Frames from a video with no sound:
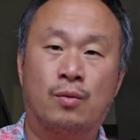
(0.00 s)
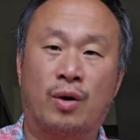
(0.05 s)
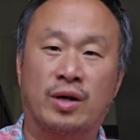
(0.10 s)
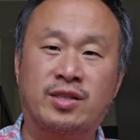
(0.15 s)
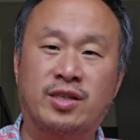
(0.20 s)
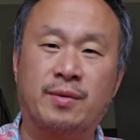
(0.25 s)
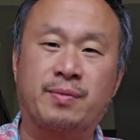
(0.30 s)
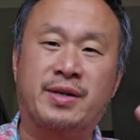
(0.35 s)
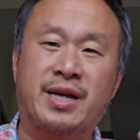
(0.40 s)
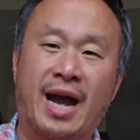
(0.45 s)

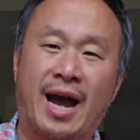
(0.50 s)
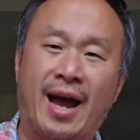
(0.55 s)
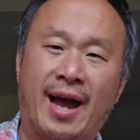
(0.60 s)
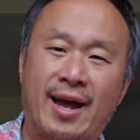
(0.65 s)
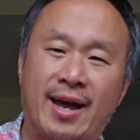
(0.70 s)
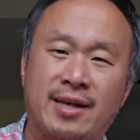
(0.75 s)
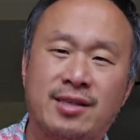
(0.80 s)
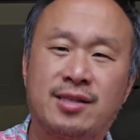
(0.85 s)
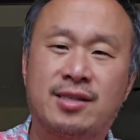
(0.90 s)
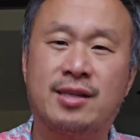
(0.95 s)
What's up,
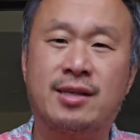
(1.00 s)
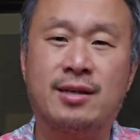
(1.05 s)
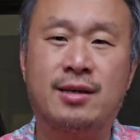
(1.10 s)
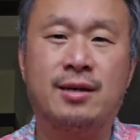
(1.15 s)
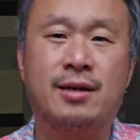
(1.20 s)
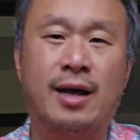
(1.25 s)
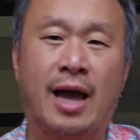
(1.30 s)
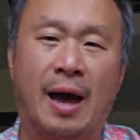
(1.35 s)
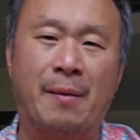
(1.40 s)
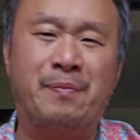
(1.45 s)
guys?
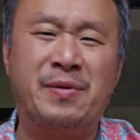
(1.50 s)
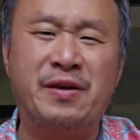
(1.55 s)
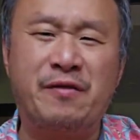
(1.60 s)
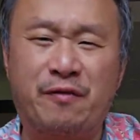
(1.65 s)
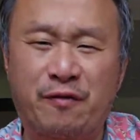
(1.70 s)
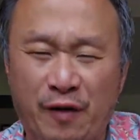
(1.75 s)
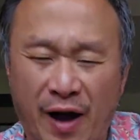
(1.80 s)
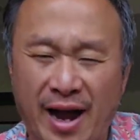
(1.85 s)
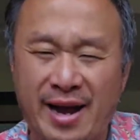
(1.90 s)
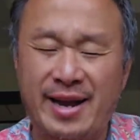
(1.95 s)
Happy
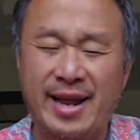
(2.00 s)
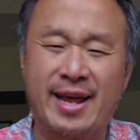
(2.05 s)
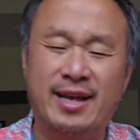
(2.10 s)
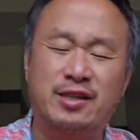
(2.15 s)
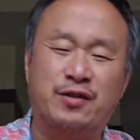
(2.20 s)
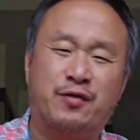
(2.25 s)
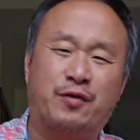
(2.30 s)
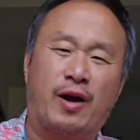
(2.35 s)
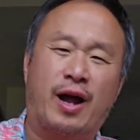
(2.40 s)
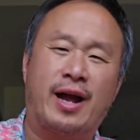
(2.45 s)

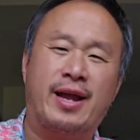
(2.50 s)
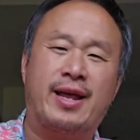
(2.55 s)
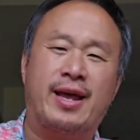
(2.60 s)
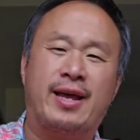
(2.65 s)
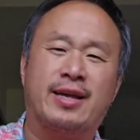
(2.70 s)
Finance Friday.